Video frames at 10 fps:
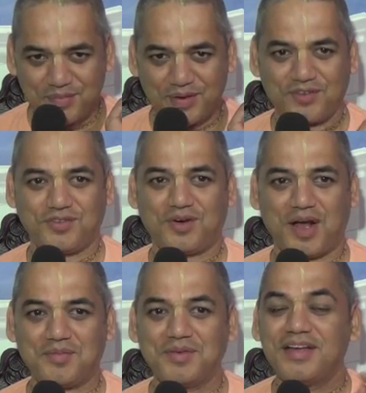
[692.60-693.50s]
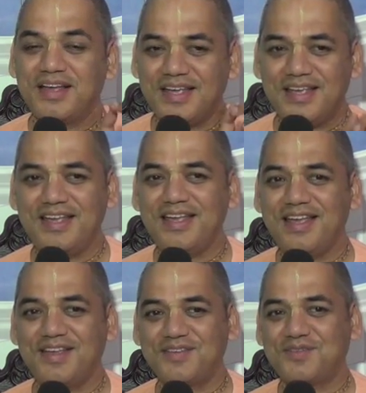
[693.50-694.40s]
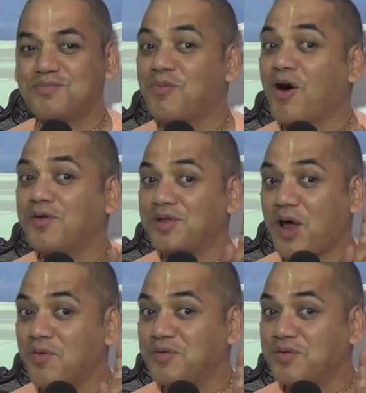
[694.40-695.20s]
Parashuram. He is born now,